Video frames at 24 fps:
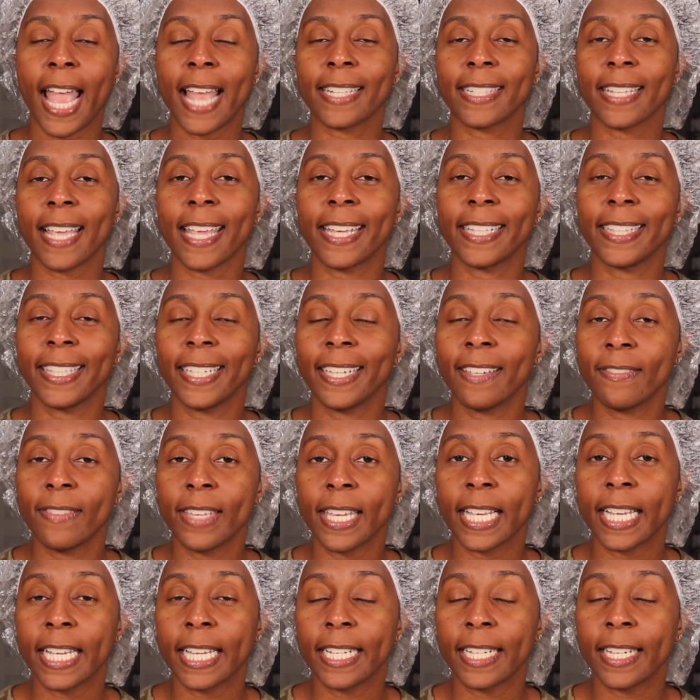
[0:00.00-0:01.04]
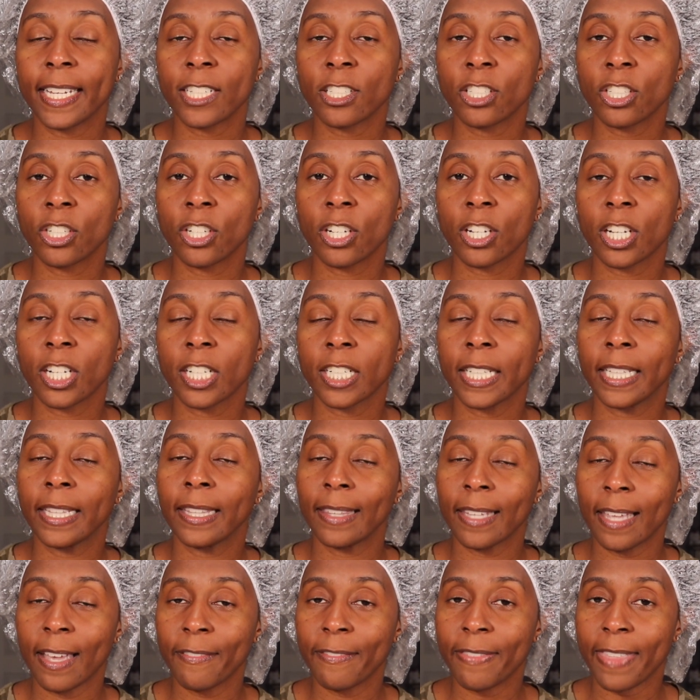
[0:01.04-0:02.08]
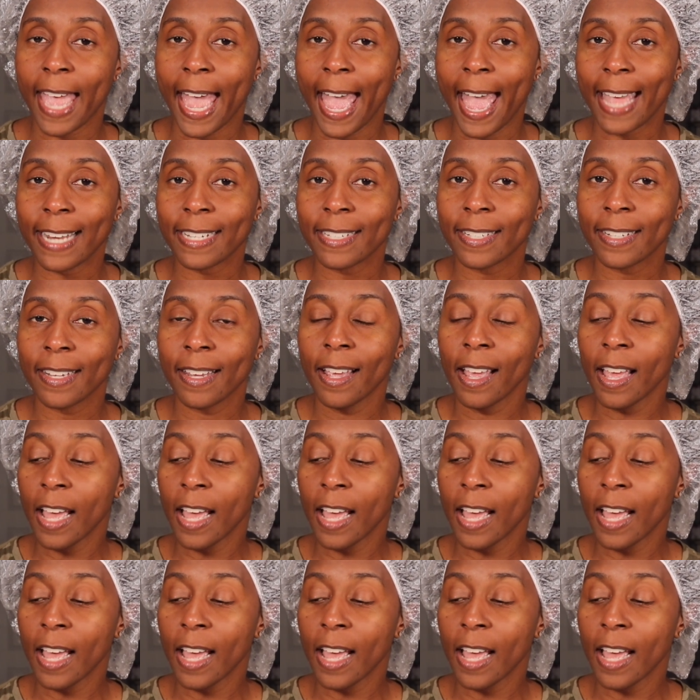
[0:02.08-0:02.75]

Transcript: as a leave-in conditioner. Love that.